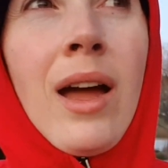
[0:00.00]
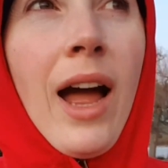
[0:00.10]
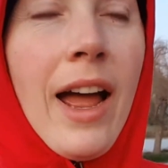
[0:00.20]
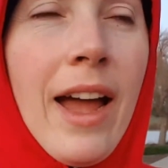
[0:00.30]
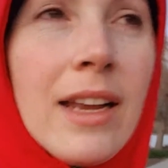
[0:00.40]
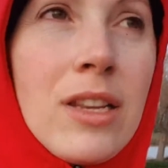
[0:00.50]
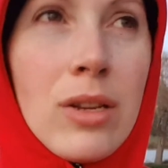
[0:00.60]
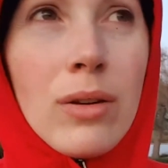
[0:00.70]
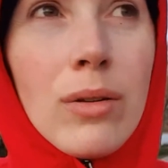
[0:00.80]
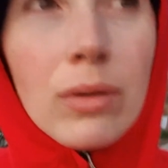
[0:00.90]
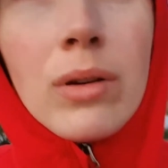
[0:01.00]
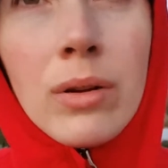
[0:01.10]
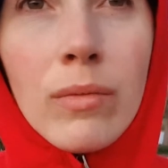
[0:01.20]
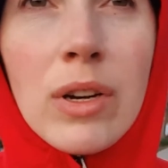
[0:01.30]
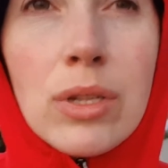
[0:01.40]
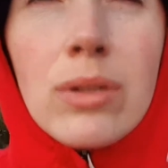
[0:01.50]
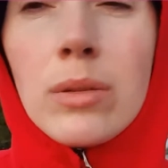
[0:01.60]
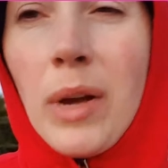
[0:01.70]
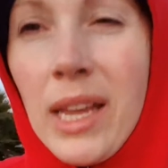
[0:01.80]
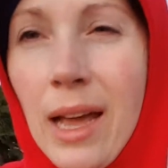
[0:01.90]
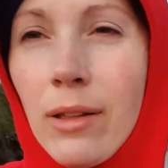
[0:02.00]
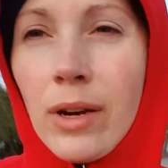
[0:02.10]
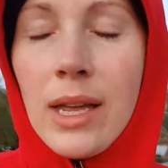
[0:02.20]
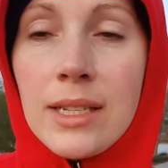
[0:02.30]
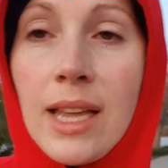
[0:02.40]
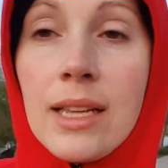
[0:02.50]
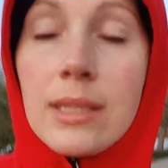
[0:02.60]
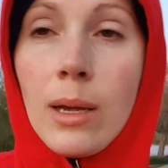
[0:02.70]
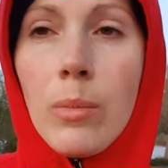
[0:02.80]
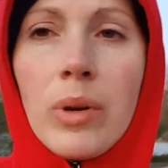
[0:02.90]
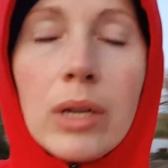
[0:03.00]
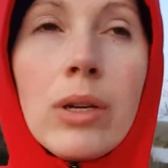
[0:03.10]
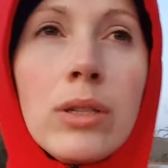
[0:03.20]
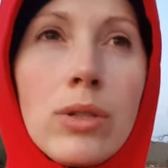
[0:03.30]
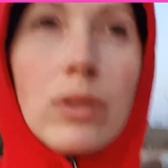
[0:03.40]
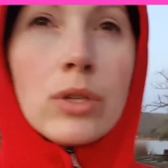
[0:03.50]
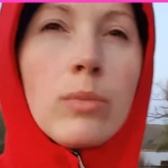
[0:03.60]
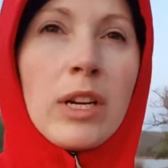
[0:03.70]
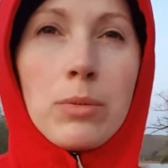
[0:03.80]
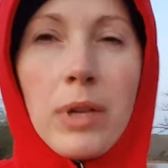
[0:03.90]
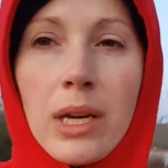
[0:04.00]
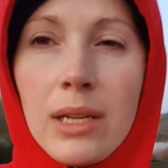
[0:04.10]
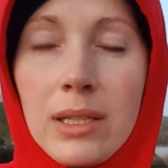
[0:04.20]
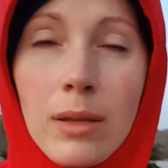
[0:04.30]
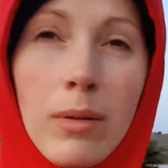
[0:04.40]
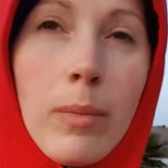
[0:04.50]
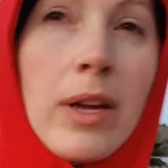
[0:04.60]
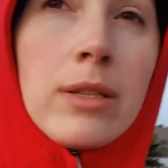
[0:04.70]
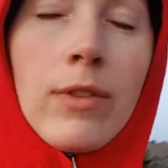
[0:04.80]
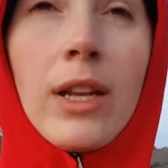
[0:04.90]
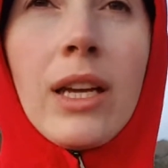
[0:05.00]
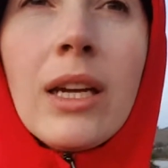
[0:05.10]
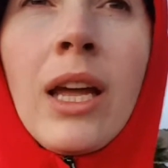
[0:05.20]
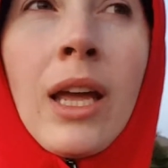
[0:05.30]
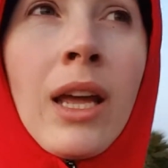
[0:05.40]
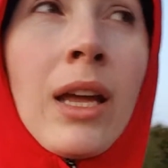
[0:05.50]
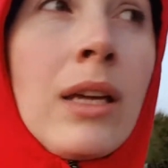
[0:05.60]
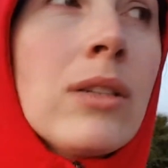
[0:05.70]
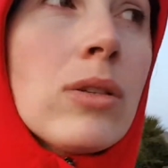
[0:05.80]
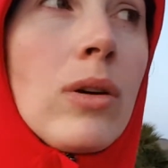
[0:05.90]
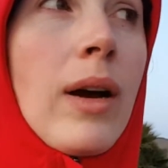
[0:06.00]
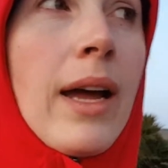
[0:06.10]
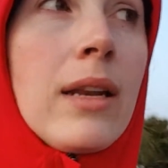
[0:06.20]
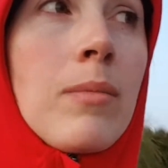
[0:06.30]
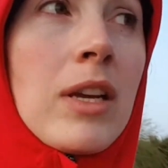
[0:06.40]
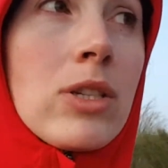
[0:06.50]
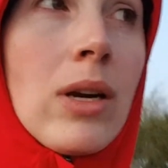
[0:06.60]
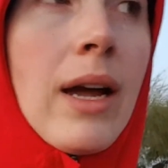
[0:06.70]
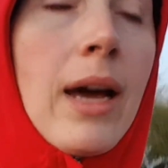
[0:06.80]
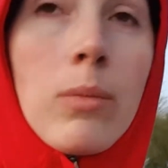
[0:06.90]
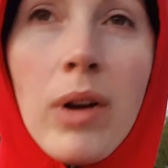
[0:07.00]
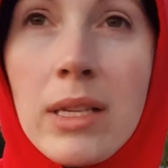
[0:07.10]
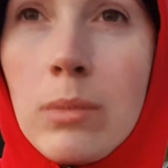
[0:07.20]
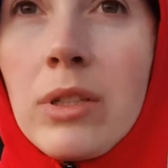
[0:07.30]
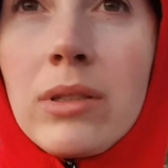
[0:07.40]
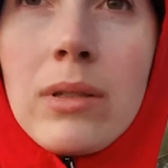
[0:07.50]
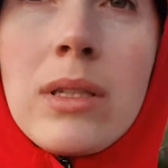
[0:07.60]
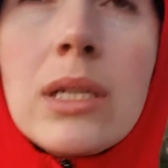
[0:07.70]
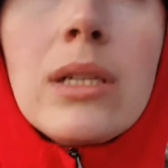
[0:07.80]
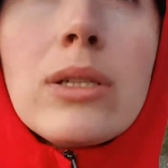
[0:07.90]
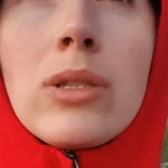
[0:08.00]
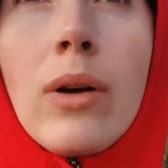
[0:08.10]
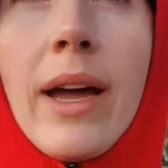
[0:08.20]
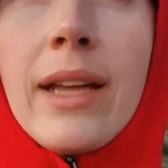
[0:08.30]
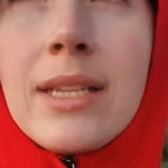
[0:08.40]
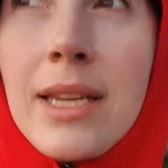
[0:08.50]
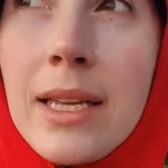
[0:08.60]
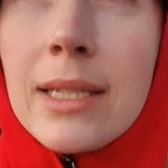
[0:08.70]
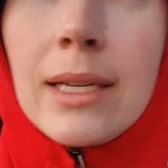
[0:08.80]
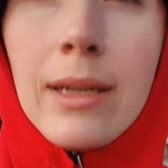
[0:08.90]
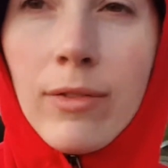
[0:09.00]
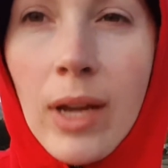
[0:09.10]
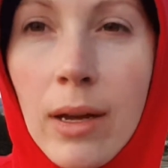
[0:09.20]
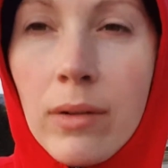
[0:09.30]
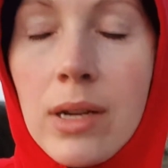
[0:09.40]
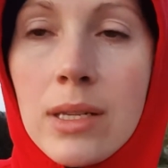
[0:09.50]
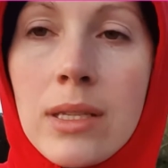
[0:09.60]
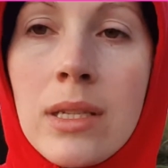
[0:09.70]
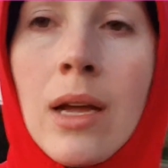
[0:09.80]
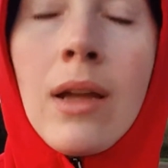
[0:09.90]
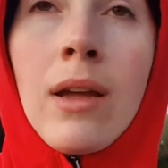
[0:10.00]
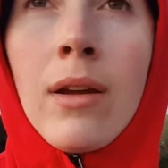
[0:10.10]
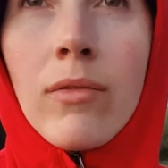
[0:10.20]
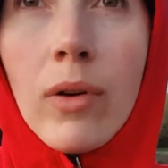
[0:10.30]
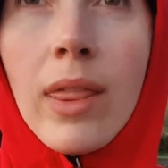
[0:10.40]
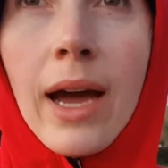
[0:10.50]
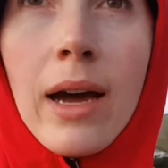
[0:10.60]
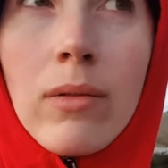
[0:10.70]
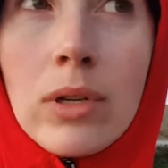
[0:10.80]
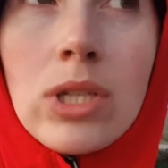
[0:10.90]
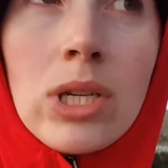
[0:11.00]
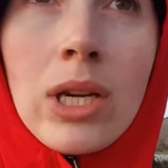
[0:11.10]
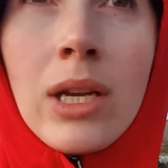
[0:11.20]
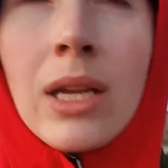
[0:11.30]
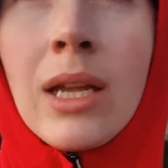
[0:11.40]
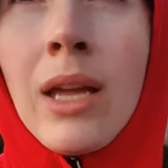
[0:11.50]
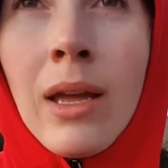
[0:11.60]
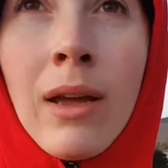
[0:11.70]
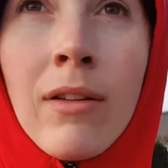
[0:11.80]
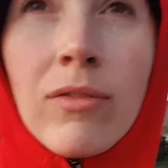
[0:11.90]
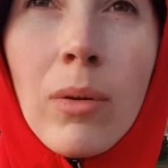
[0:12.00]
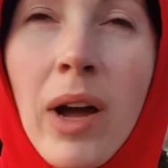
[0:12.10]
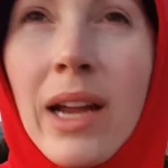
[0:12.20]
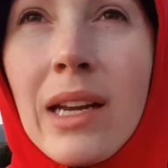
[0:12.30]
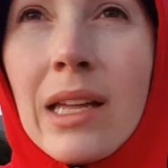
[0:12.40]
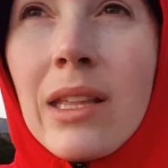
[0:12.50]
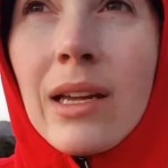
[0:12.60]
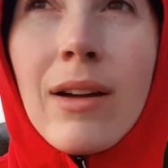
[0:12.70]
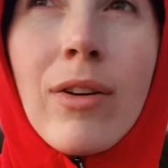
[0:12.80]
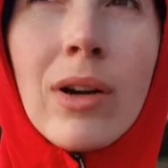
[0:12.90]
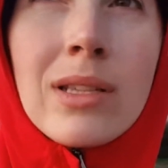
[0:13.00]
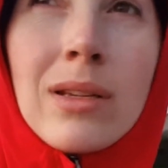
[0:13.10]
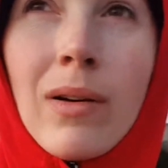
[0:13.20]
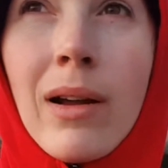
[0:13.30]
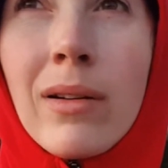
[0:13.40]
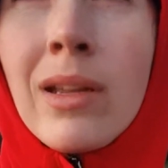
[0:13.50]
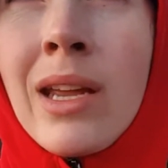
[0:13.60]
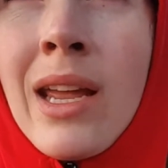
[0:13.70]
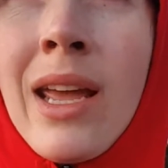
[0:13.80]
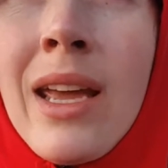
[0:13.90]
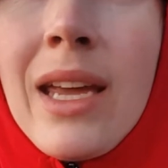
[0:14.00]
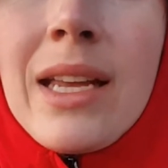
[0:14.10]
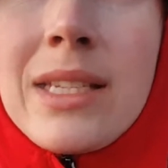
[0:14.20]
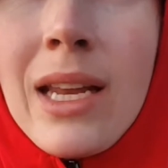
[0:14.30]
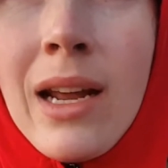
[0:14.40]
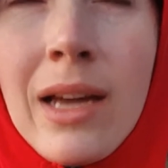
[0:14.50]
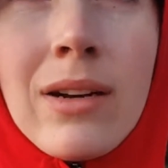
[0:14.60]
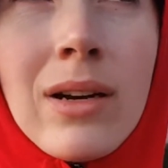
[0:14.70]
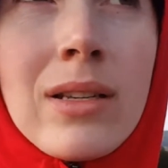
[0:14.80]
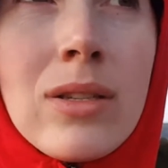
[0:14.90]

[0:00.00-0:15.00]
I had to reduce my calorie intake some, but couldn't do it too much because of the breastfeeding. So I had to make sure I had breast milk still, so I had to eat enough calories for that, which for mine, I think I've heard it's around 1,800.